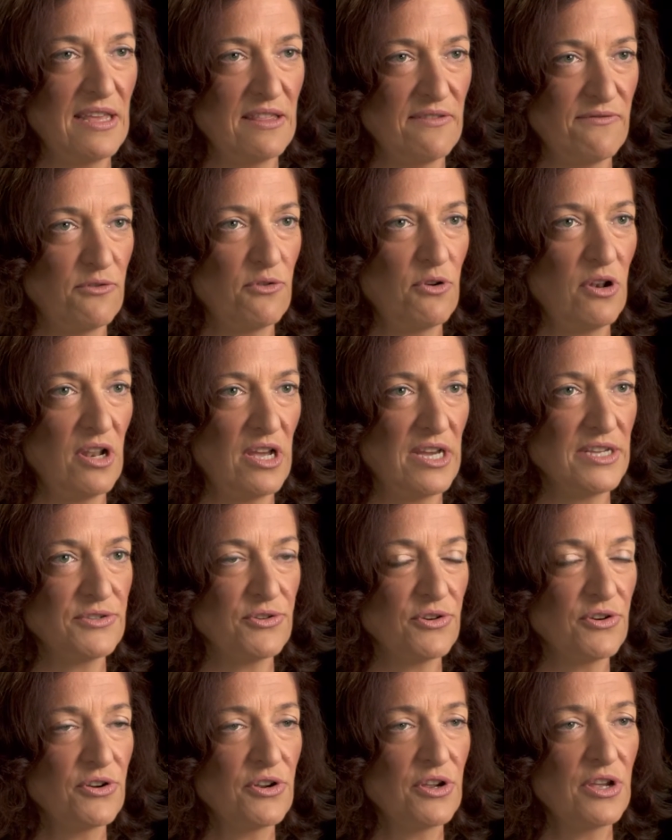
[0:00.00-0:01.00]
and the
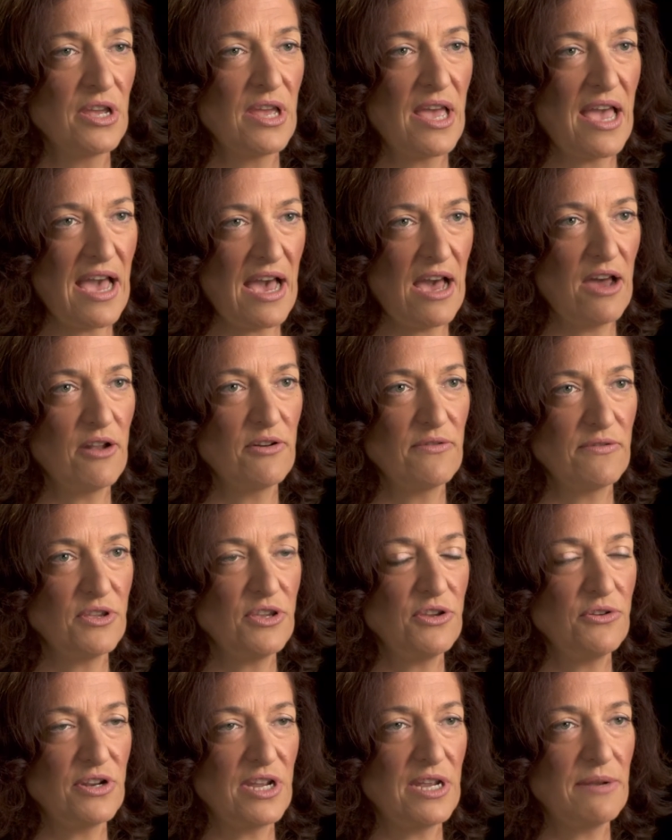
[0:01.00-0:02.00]
fertilizer out of the
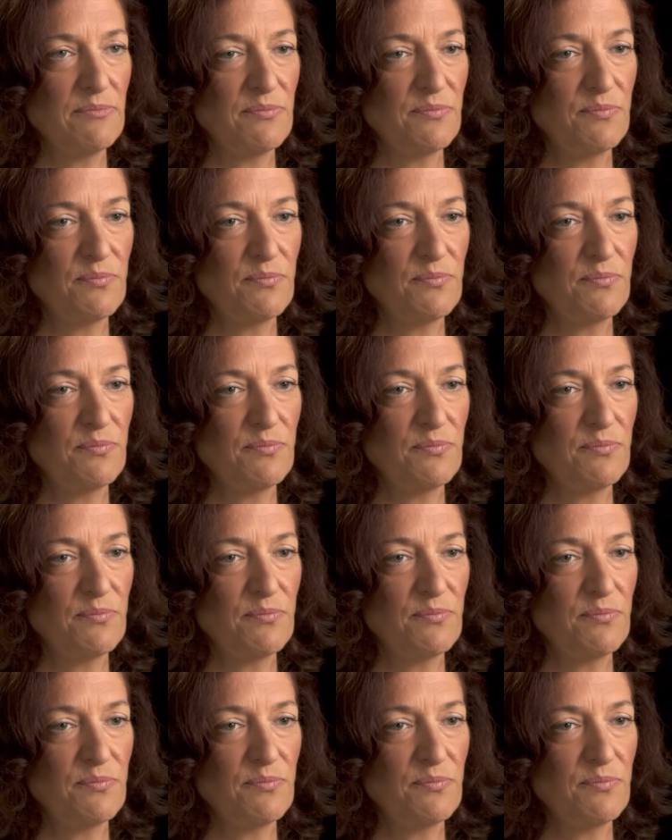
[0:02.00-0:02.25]
unit,